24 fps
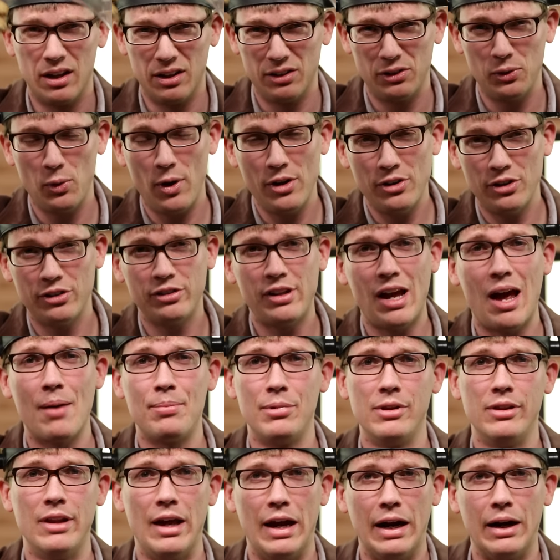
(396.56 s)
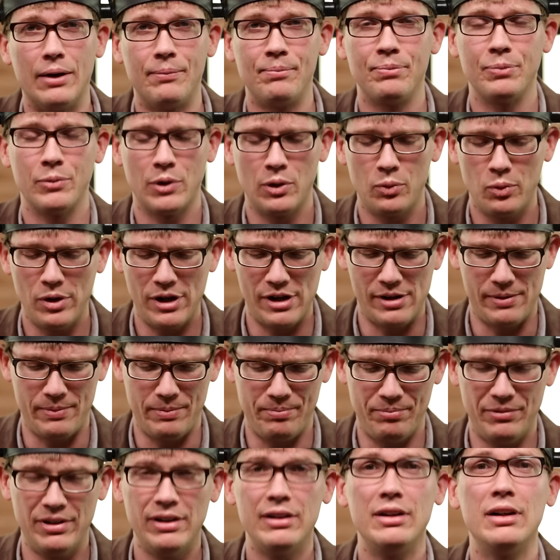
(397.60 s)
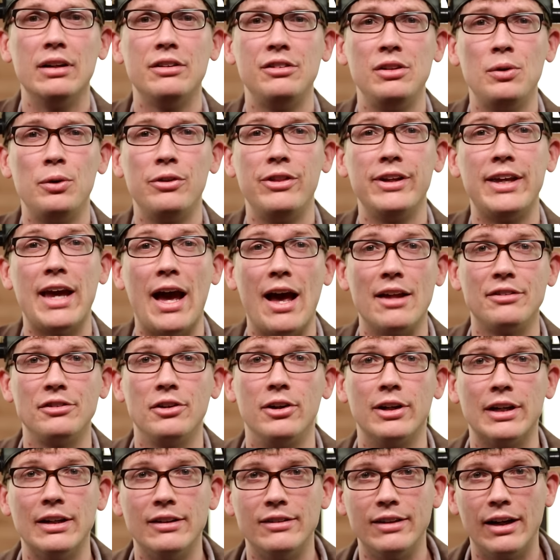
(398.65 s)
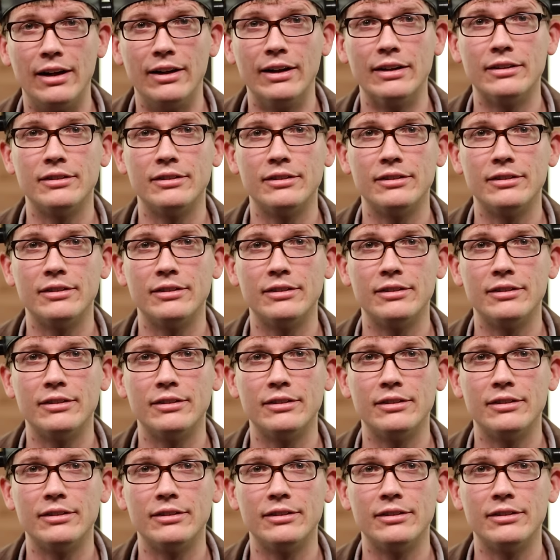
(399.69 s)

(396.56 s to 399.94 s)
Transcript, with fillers: So what just happened there? Well, let's see what the gas law can tell